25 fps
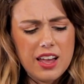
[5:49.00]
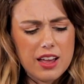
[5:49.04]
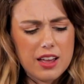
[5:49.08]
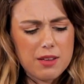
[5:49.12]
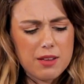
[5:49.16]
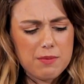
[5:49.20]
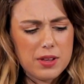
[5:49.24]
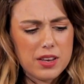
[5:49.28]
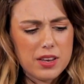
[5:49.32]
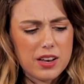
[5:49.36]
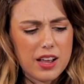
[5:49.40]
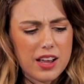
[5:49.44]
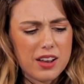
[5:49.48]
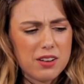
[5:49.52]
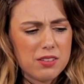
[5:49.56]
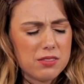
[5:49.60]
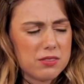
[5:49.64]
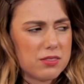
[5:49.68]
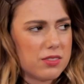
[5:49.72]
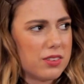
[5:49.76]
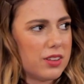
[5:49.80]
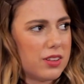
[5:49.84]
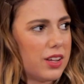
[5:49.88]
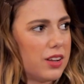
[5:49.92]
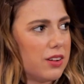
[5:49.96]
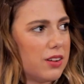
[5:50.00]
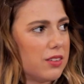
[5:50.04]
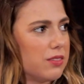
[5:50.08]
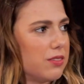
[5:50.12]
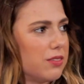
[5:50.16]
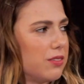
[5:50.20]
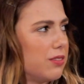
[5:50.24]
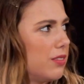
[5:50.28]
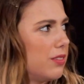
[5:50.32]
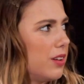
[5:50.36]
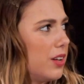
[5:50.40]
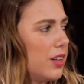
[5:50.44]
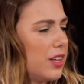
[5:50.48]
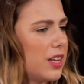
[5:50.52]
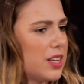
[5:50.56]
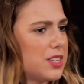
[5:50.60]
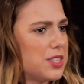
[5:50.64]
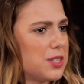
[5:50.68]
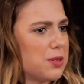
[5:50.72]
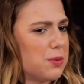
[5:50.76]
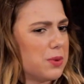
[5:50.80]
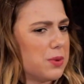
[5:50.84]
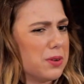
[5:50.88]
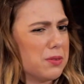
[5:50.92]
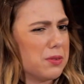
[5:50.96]
I mean, I guess
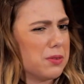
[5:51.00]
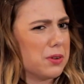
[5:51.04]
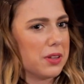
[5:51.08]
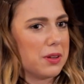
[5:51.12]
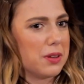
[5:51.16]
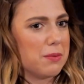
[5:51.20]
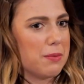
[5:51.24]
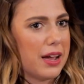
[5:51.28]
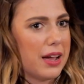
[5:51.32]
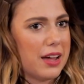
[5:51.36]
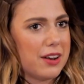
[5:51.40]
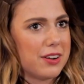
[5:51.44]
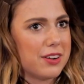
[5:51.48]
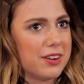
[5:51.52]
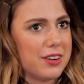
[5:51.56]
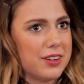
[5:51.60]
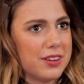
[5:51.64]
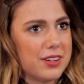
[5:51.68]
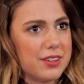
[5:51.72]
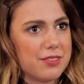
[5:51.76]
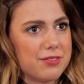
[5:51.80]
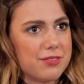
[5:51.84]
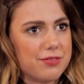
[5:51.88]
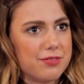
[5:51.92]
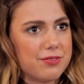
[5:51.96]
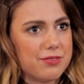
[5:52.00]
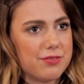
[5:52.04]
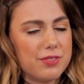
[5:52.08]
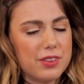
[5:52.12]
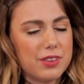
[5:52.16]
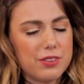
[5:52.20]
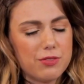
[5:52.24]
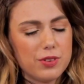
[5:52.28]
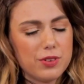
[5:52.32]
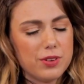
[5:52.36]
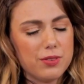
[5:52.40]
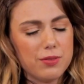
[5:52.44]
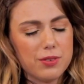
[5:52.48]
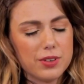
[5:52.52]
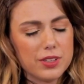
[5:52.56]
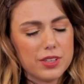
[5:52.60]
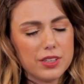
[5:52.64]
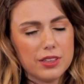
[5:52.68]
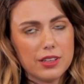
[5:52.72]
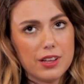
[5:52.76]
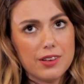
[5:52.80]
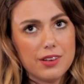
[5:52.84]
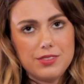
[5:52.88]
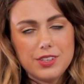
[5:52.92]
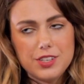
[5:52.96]
it wouldn't really matter if we really
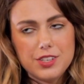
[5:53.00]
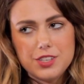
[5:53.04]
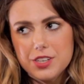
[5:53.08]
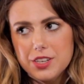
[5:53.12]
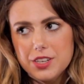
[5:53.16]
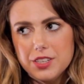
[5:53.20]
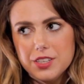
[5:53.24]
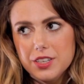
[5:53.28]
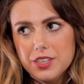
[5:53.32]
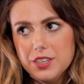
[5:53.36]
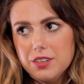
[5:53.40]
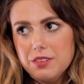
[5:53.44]
loved each other.